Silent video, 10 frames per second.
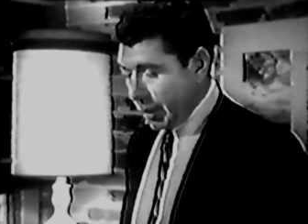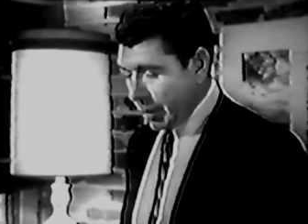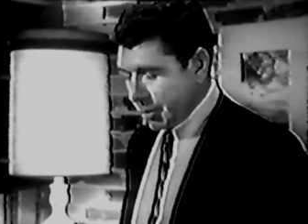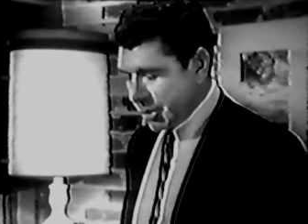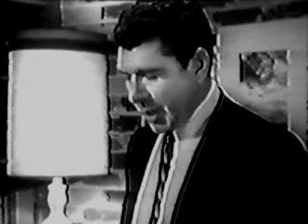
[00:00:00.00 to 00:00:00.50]

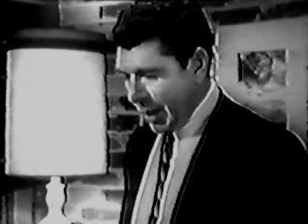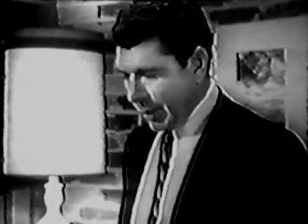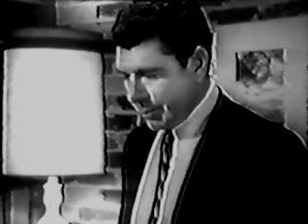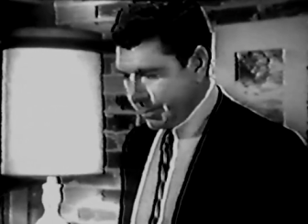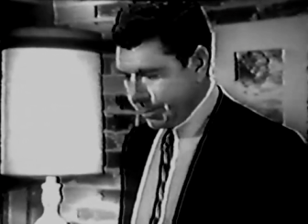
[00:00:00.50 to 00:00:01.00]
I was
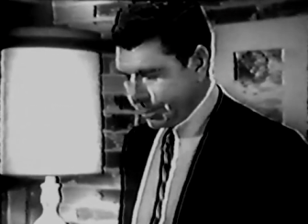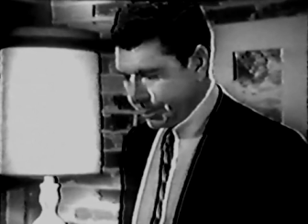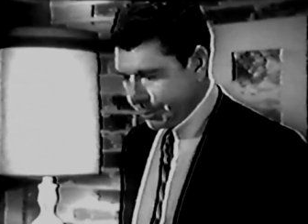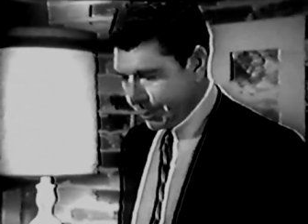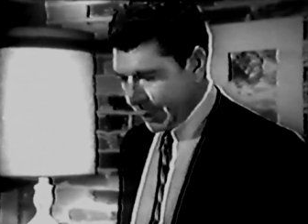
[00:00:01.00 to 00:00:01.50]
tired.
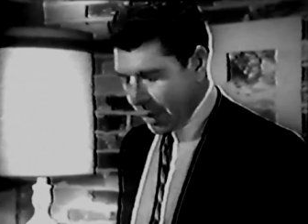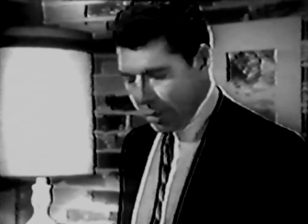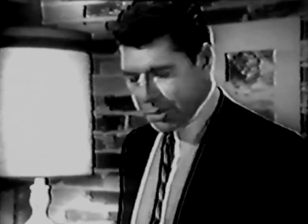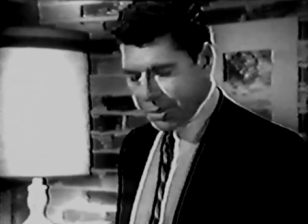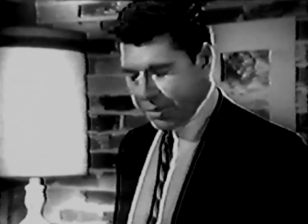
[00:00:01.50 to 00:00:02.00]
I
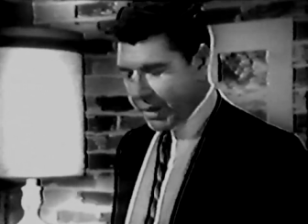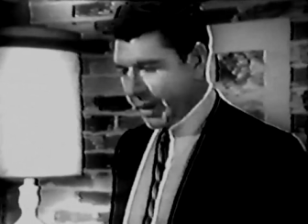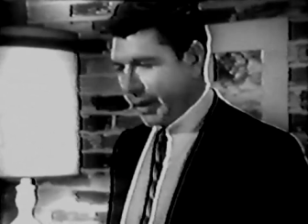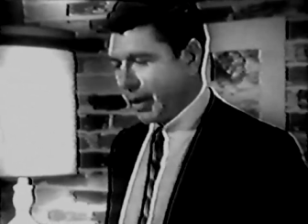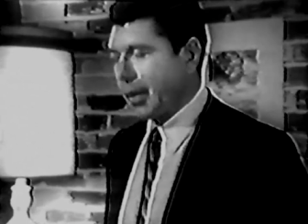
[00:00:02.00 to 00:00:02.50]
wasn't
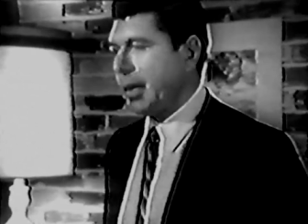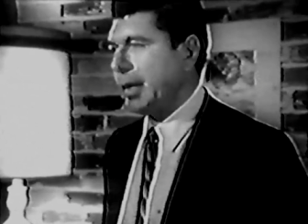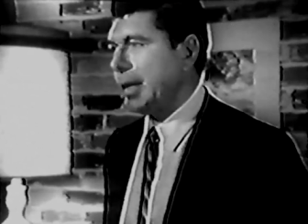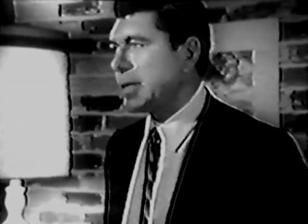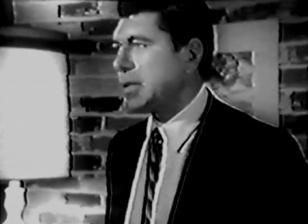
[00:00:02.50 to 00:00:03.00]
thinking
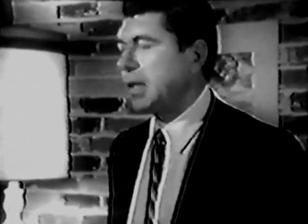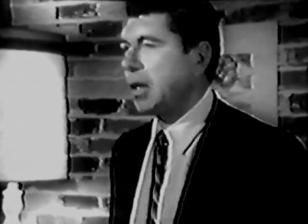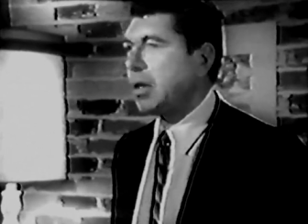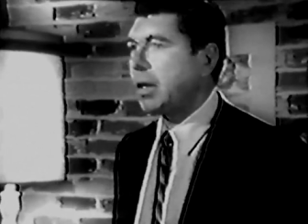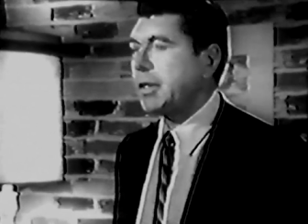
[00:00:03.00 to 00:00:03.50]
clearly. That's the
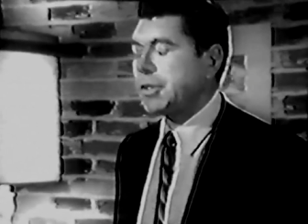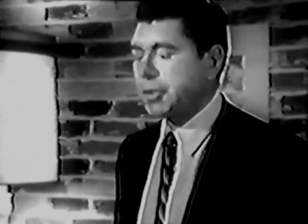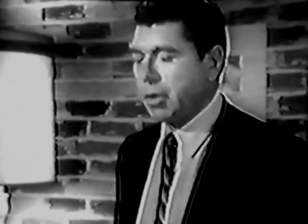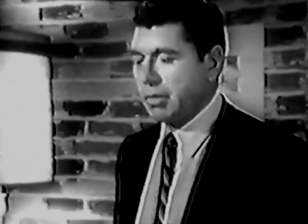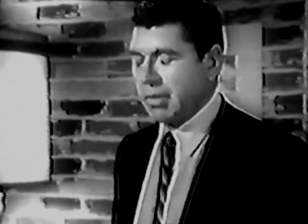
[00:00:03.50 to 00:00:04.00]
long and
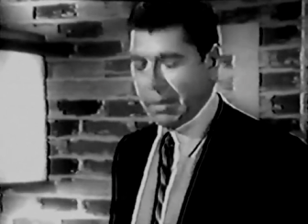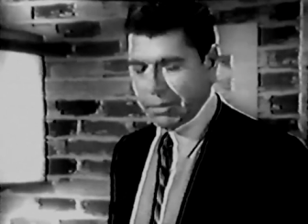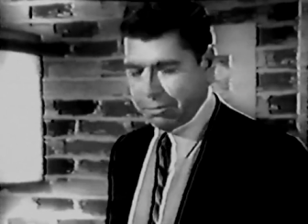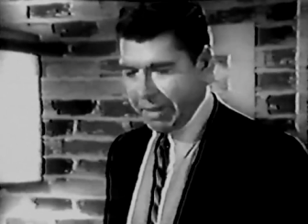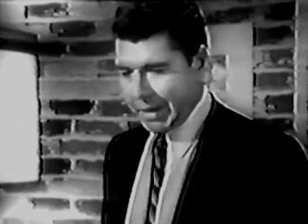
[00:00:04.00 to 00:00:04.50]
short of it. I
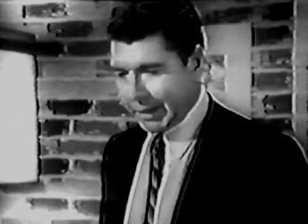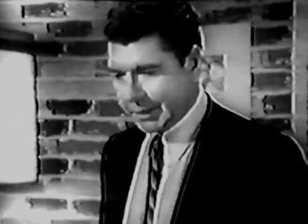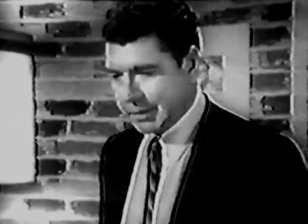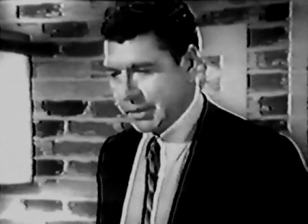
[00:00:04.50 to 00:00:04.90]
was feeling.